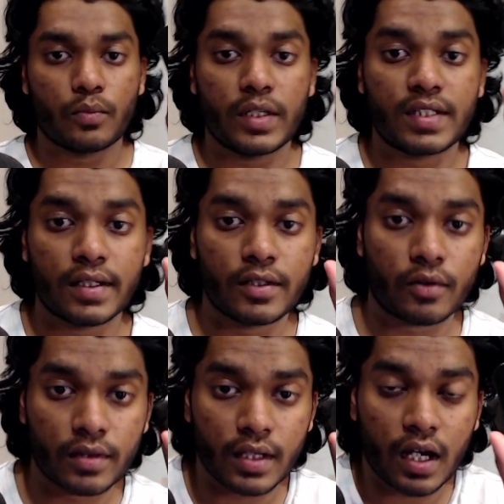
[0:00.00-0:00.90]
so we turned
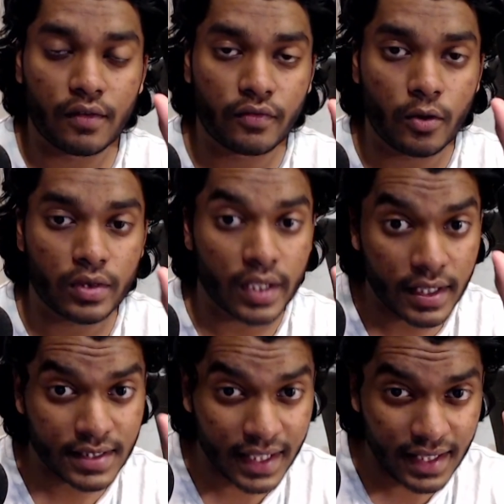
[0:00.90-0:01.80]
on the iPhone
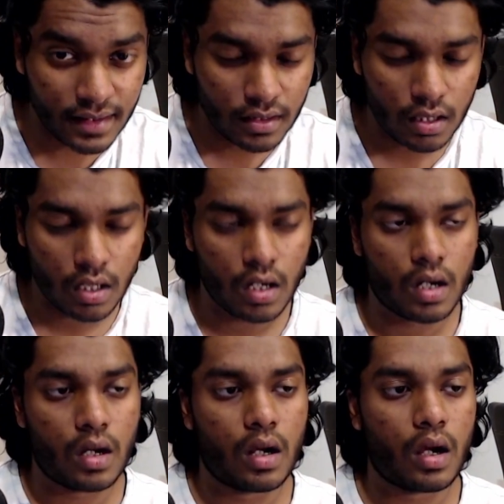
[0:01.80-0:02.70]
13.
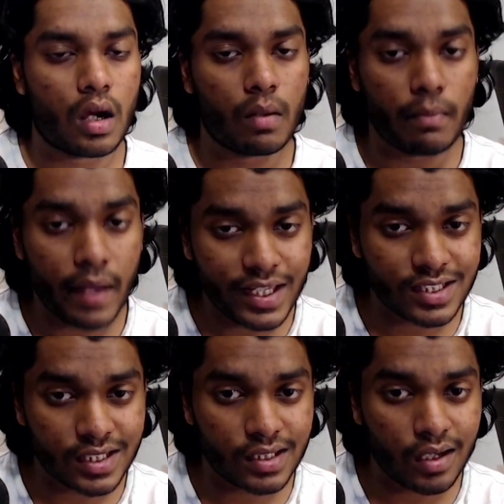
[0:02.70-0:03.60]

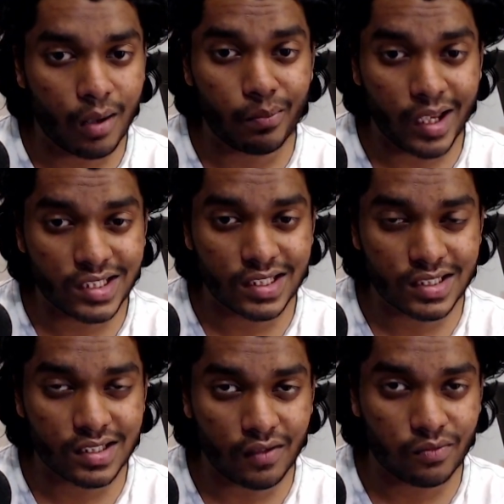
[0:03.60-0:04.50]
Amazing
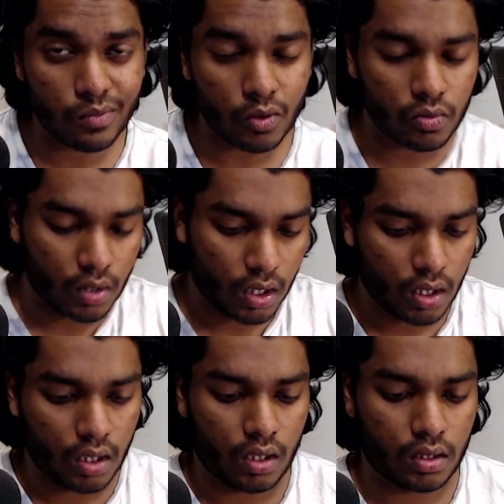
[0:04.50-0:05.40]
stuff, bro.
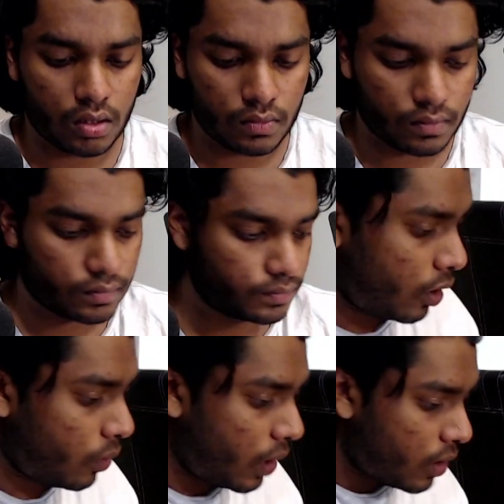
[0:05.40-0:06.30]
Oh
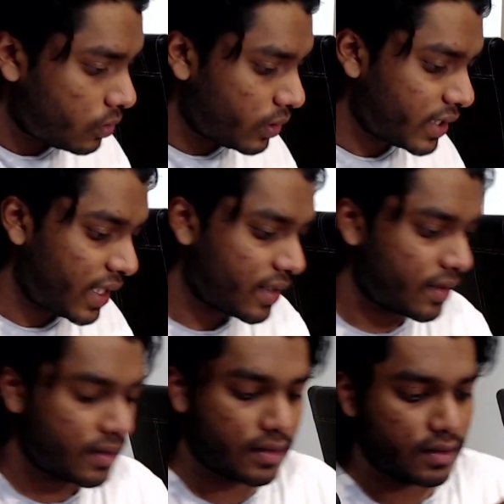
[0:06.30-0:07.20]
wow, look at that.
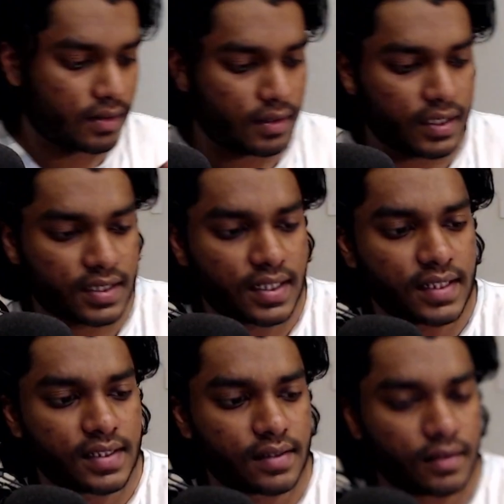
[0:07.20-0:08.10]
It
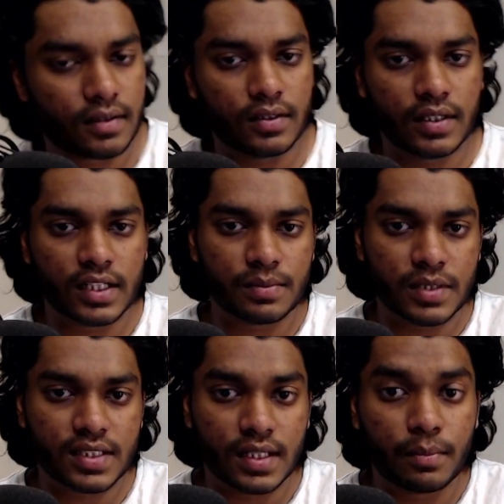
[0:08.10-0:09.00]
says, oh, you guys
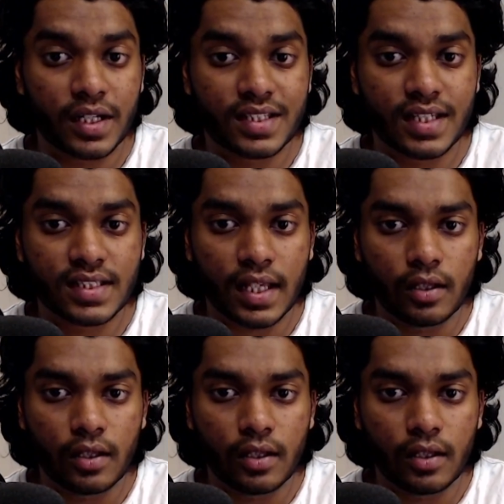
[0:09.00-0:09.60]
missed it, but it says